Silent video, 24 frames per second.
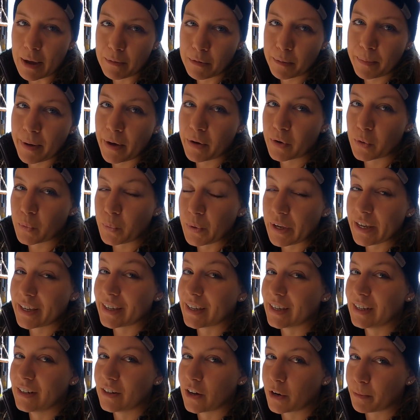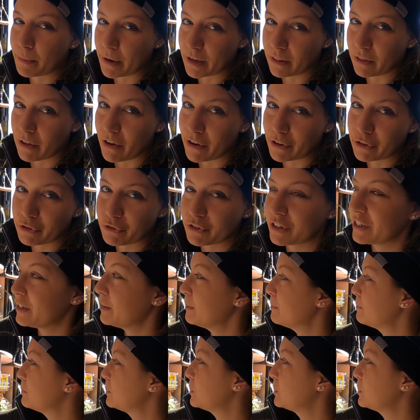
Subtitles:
I'm about a week in on my laundry,